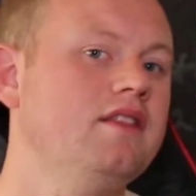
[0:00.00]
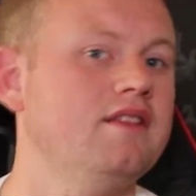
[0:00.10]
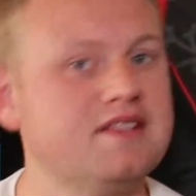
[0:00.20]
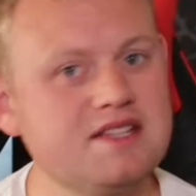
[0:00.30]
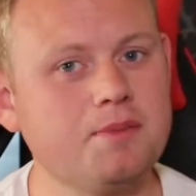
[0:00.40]

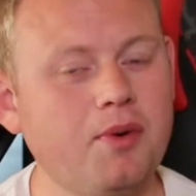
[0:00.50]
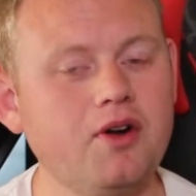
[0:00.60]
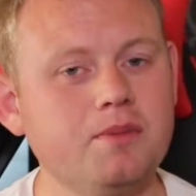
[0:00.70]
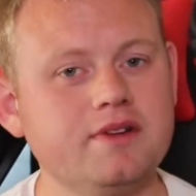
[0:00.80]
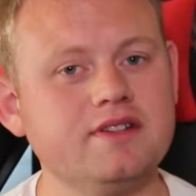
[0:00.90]
the
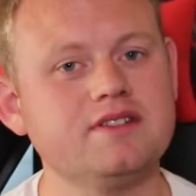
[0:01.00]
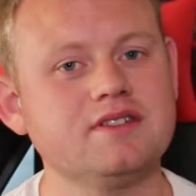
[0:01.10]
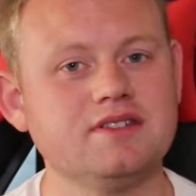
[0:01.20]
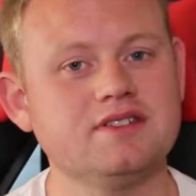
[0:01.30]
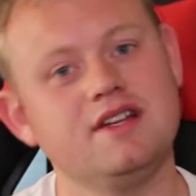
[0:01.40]

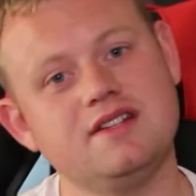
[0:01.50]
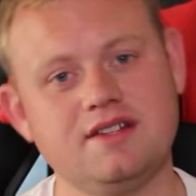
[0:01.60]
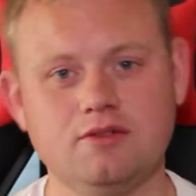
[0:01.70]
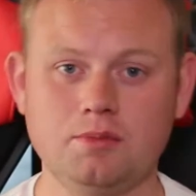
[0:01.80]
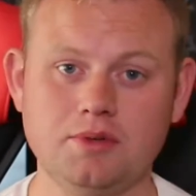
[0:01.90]
disappointments turned
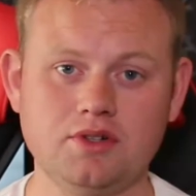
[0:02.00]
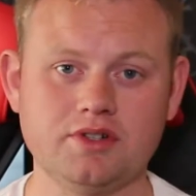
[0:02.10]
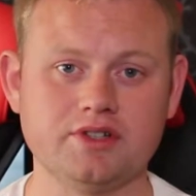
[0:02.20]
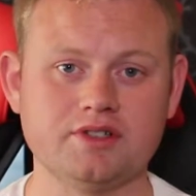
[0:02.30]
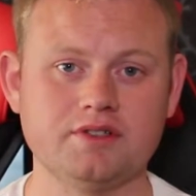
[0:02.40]
into a
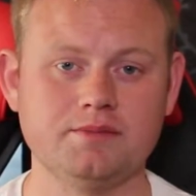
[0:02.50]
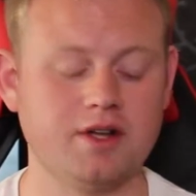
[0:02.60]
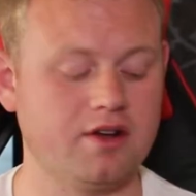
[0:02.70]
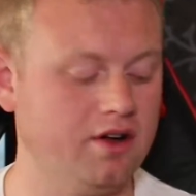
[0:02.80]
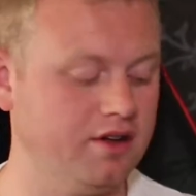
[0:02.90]
bonus.
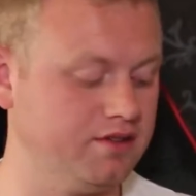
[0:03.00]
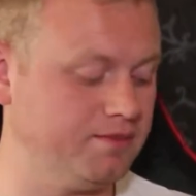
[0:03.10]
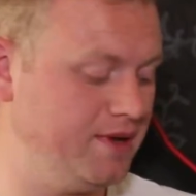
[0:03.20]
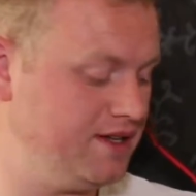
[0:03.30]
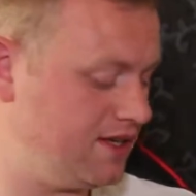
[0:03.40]
Because
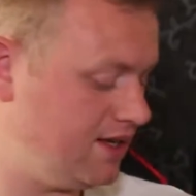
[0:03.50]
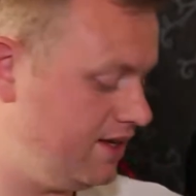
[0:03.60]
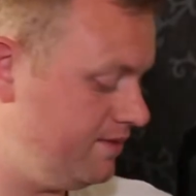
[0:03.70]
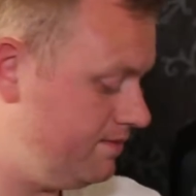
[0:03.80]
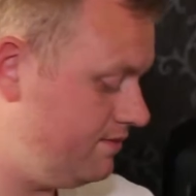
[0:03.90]

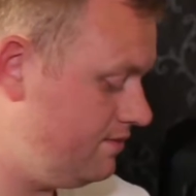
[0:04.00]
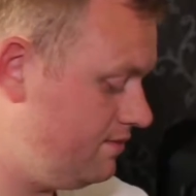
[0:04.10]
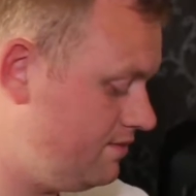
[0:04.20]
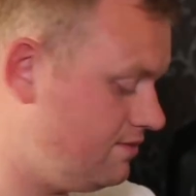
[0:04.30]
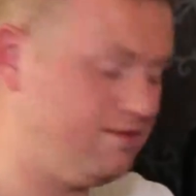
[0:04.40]
basically
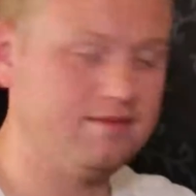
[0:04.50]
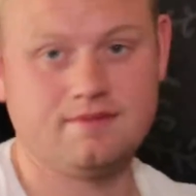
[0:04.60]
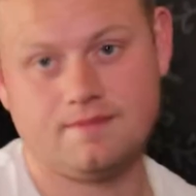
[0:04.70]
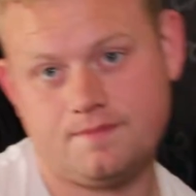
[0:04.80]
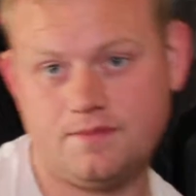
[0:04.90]

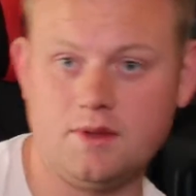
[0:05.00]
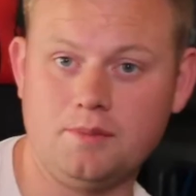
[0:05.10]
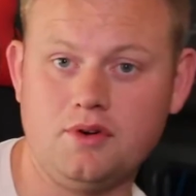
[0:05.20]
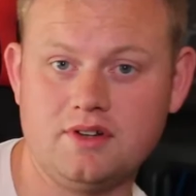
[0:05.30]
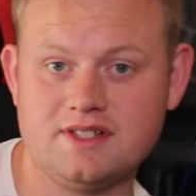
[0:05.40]
the
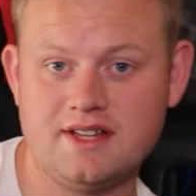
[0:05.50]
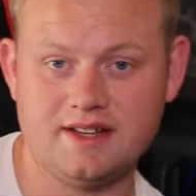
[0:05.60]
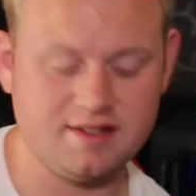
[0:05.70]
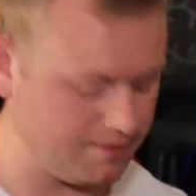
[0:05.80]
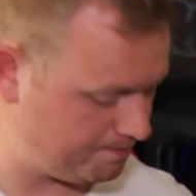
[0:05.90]
bonus
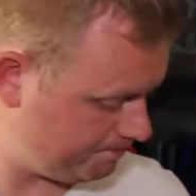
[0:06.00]
is